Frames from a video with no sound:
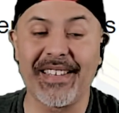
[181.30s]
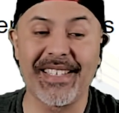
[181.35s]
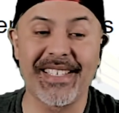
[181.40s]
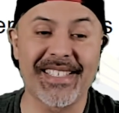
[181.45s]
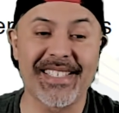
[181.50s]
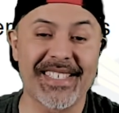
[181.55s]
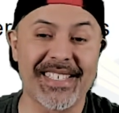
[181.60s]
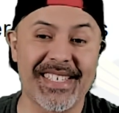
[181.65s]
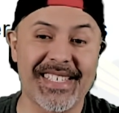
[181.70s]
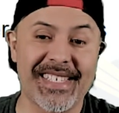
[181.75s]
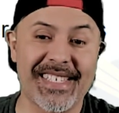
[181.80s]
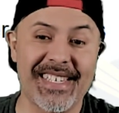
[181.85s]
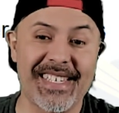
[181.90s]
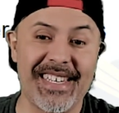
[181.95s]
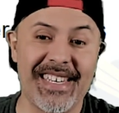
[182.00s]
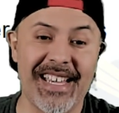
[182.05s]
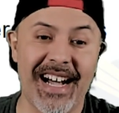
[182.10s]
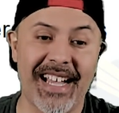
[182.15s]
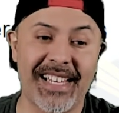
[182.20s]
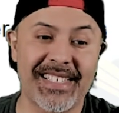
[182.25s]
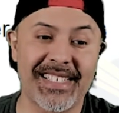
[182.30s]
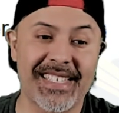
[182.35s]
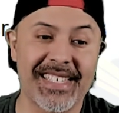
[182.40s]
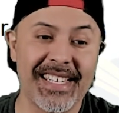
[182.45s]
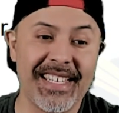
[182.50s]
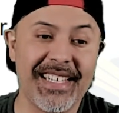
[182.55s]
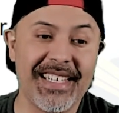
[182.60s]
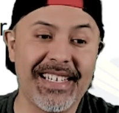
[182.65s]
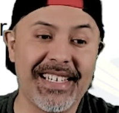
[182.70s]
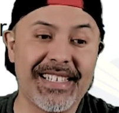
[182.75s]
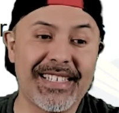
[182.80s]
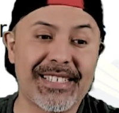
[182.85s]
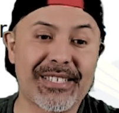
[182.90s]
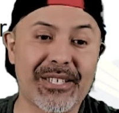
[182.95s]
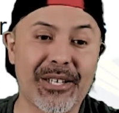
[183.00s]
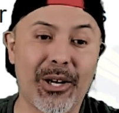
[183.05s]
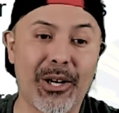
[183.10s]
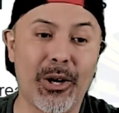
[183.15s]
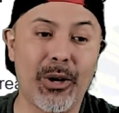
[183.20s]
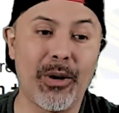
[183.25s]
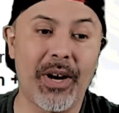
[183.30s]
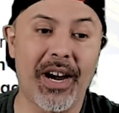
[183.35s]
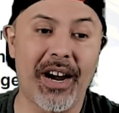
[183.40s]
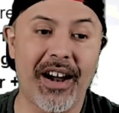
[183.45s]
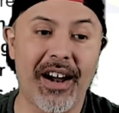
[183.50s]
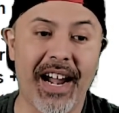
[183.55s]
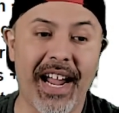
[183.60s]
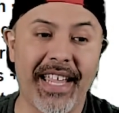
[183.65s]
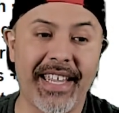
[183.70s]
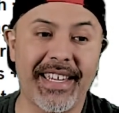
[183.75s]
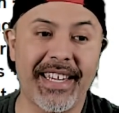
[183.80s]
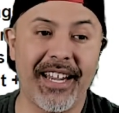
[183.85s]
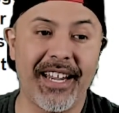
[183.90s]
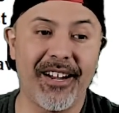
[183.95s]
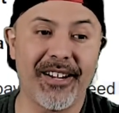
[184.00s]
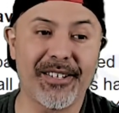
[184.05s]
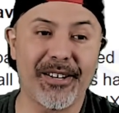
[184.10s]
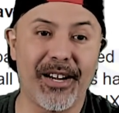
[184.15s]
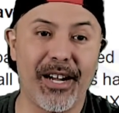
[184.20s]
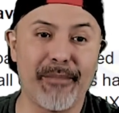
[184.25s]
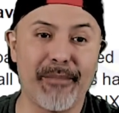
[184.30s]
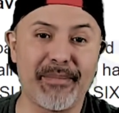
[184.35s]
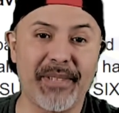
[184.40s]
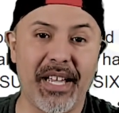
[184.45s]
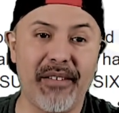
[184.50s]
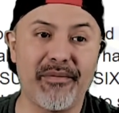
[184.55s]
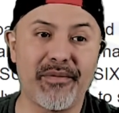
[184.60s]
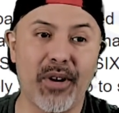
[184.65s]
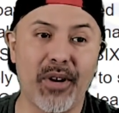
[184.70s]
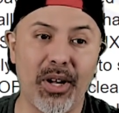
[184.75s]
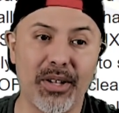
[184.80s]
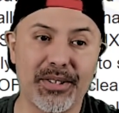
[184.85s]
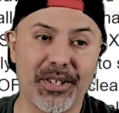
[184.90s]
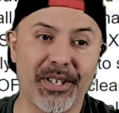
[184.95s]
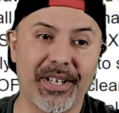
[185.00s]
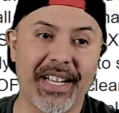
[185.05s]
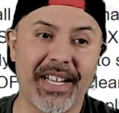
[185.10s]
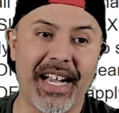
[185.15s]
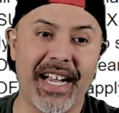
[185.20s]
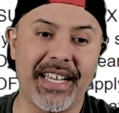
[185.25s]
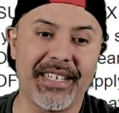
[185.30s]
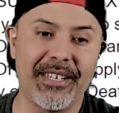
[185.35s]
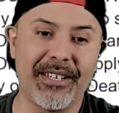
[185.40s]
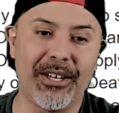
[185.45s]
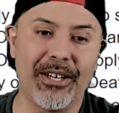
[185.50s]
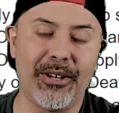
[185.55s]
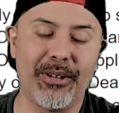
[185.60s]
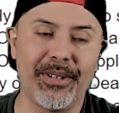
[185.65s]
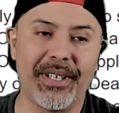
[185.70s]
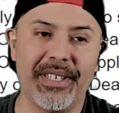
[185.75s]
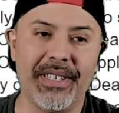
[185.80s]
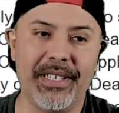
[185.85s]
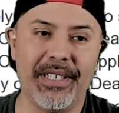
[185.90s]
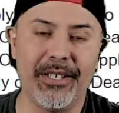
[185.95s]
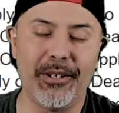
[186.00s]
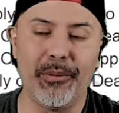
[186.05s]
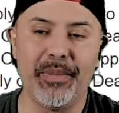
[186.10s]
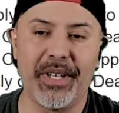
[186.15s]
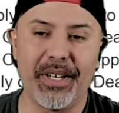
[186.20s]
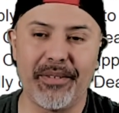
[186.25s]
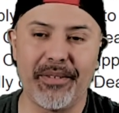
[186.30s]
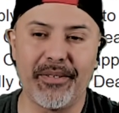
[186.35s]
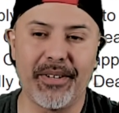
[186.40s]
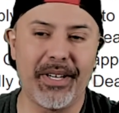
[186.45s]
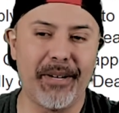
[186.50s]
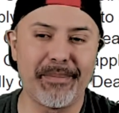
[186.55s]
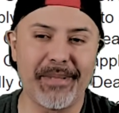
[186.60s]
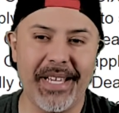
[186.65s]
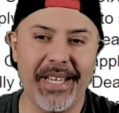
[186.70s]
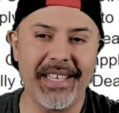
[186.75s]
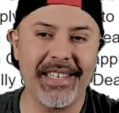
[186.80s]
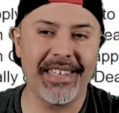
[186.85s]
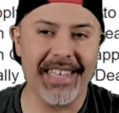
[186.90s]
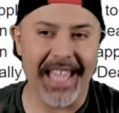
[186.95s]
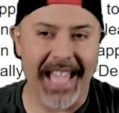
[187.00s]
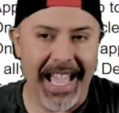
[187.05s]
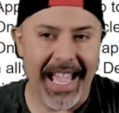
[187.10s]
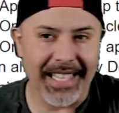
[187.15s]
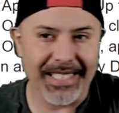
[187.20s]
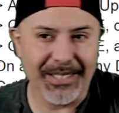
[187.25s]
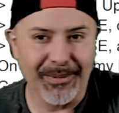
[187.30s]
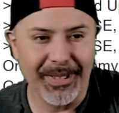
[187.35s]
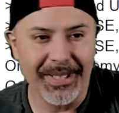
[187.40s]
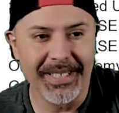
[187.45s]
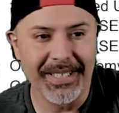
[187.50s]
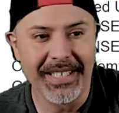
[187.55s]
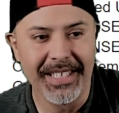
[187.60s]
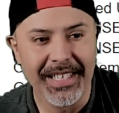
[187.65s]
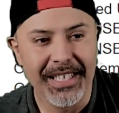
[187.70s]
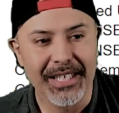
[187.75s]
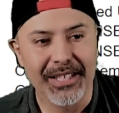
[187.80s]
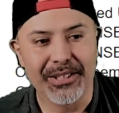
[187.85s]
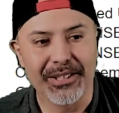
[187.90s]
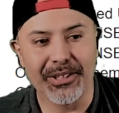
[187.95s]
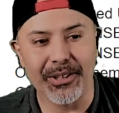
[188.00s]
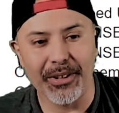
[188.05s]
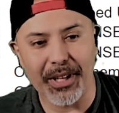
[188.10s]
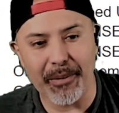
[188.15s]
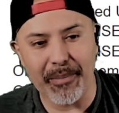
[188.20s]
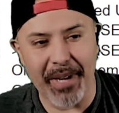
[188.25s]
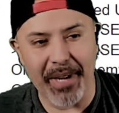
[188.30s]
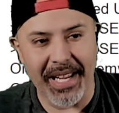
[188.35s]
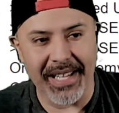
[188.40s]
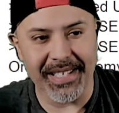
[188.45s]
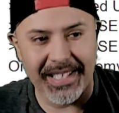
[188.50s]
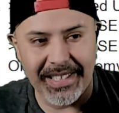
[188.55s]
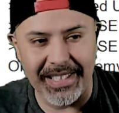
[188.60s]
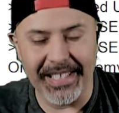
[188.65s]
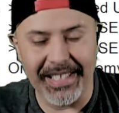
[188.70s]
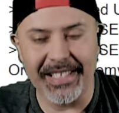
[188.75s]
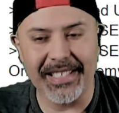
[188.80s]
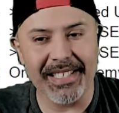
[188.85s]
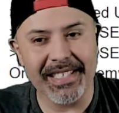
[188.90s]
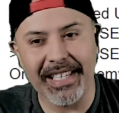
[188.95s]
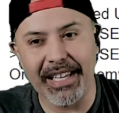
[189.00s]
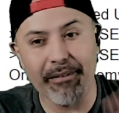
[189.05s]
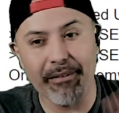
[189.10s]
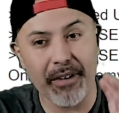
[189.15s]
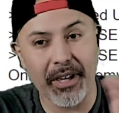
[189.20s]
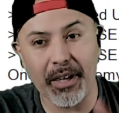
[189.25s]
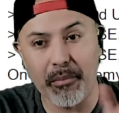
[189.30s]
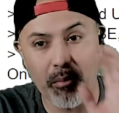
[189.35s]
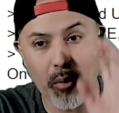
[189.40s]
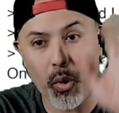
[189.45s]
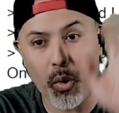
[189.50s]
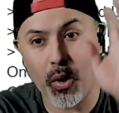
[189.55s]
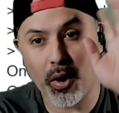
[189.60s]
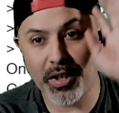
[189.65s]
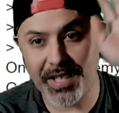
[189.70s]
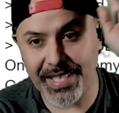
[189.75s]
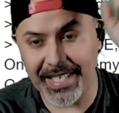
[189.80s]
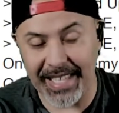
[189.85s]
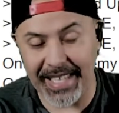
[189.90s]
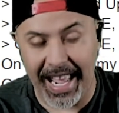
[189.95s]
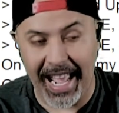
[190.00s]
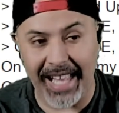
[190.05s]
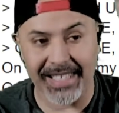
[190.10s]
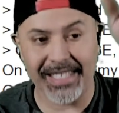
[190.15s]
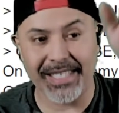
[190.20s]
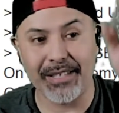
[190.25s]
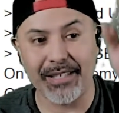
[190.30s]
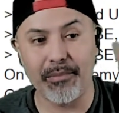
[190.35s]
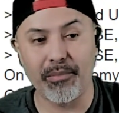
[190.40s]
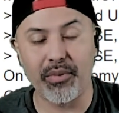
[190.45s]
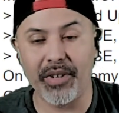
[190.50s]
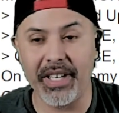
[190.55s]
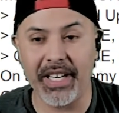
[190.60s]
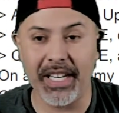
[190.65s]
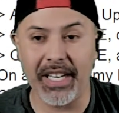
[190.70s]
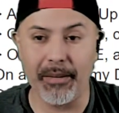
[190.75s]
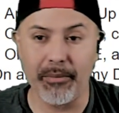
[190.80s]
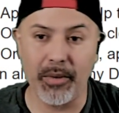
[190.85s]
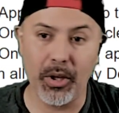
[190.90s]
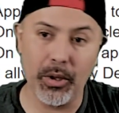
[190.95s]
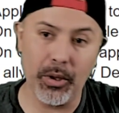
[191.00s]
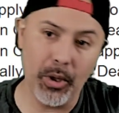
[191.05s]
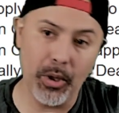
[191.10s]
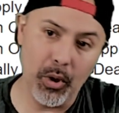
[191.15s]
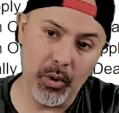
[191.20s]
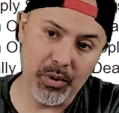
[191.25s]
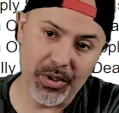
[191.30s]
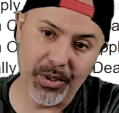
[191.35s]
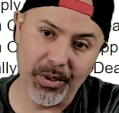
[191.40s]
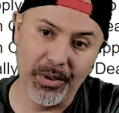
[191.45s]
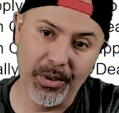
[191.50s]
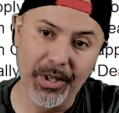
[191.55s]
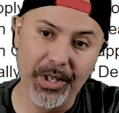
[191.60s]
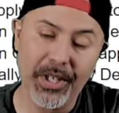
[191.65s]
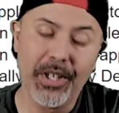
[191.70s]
This is nuts. So, all right, character update. Vulture got, the little bit of an update last one. So they're basically just giving him more stats to bring him closer